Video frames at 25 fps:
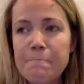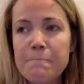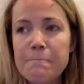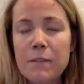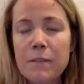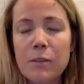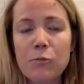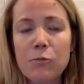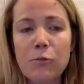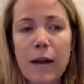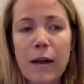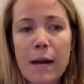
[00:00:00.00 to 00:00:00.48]

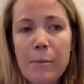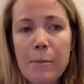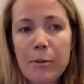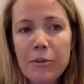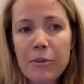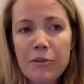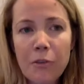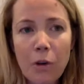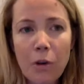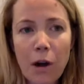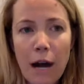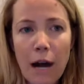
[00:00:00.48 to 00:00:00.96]
right
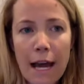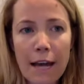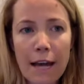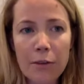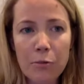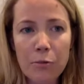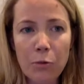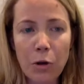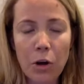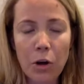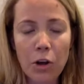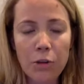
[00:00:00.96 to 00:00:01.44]
before I
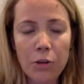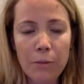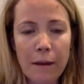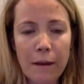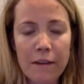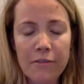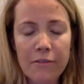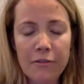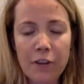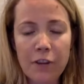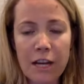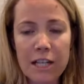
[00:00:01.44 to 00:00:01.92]
enrolled
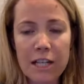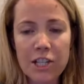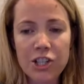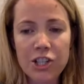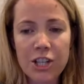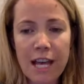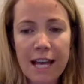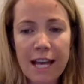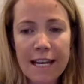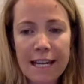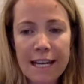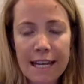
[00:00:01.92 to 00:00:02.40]
my friend
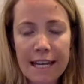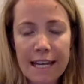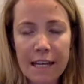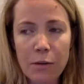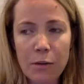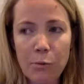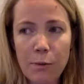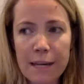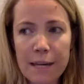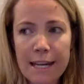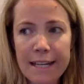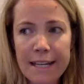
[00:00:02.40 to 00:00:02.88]
Jenny,
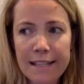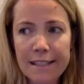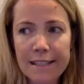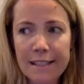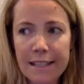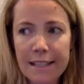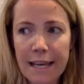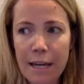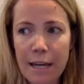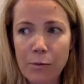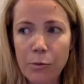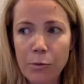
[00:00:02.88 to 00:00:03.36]
we had
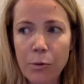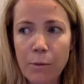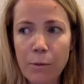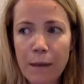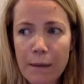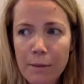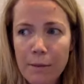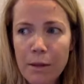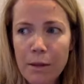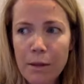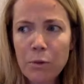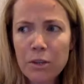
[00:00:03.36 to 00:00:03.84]
said, well,
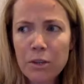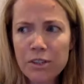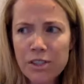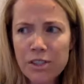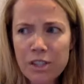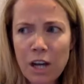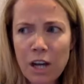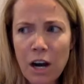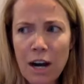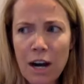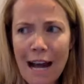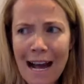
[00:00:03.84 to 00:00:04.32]
maybe we'll
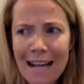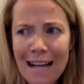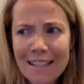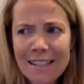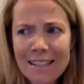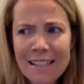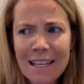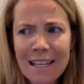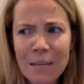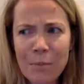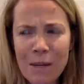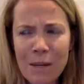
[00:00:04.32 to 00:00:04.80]
start
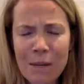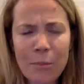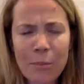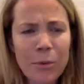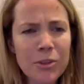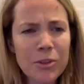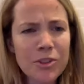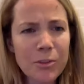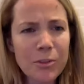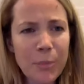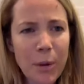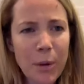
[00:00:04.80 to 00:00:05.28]
asking
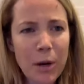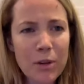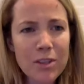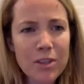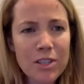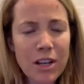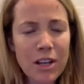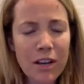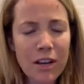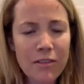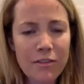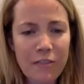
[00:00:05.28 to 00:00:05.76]
people to
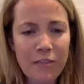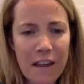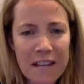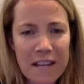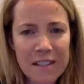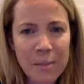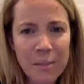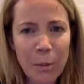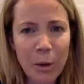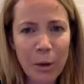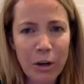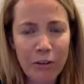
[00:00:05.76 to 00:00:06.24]
post on
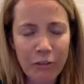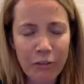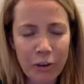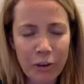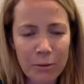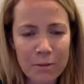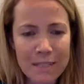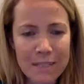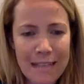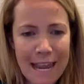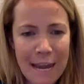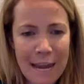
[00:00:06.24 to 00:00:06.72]
Facebook
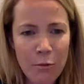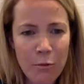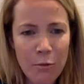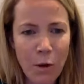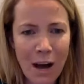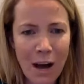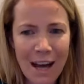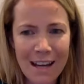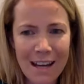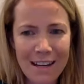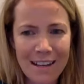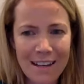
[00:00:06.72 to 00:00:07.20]
from day
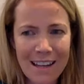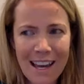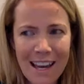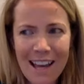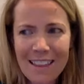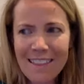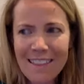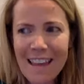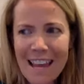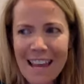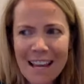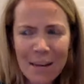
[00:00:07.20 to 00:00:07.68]
one.
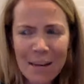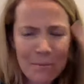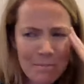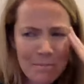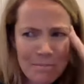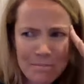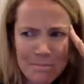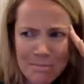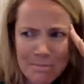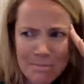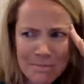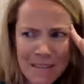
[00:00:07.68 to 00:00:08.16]
Like,
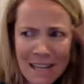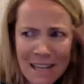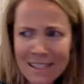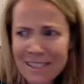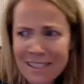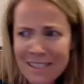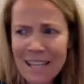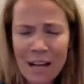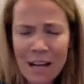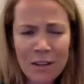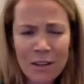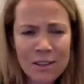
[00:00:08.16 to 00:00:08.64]
that
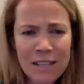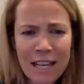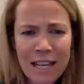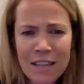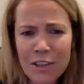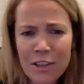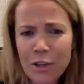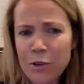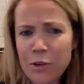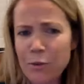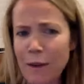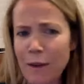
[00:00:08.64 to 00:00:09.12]
sounds like
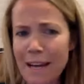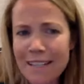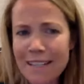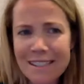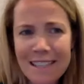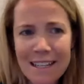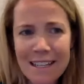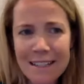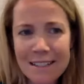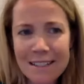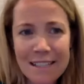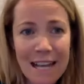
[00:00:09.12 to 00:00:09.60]
the
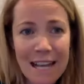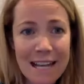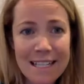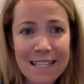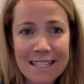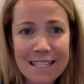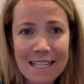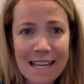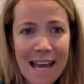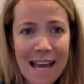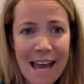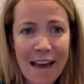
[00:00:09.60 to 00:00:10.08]
craziest
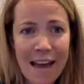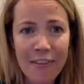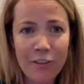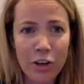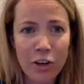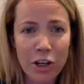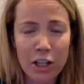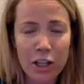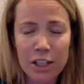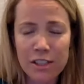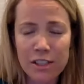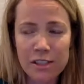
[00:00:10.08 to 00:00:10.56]
idea
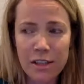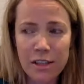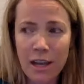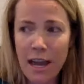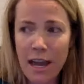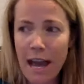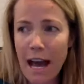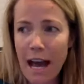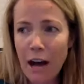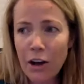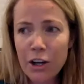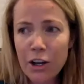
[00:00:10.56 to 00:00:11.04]
ever because
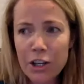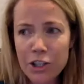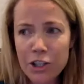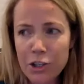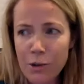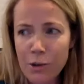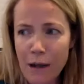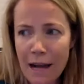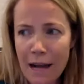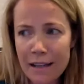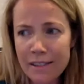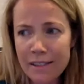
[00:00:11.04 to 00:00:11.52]
how could
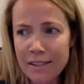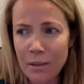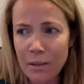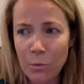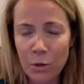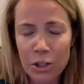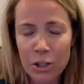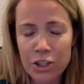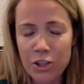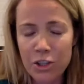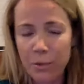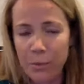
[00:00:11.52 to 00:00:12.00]
you ask
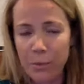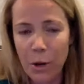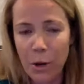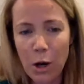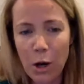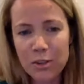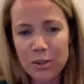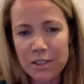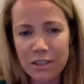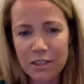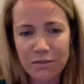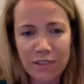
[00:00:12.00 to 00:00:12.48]
someone to
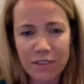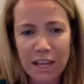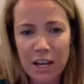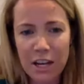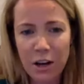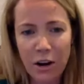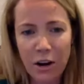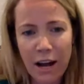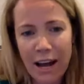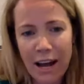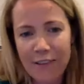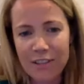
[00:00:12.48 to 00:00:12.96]
post if they
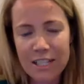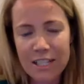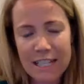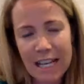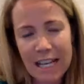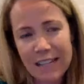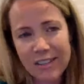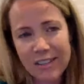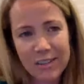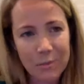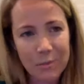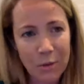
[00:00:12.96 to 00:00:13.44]
don't have a
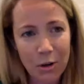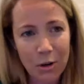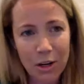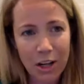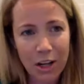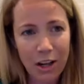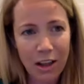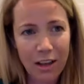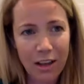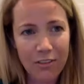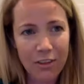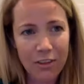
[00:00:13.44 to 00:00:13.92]

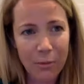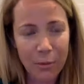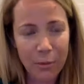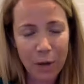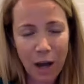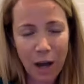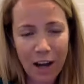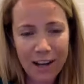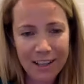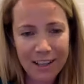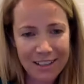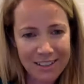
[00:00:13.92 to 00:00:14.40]
testimonial of the
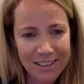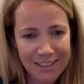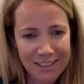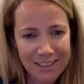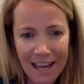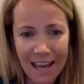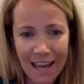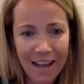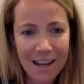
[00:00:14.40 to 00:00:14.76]
products yet?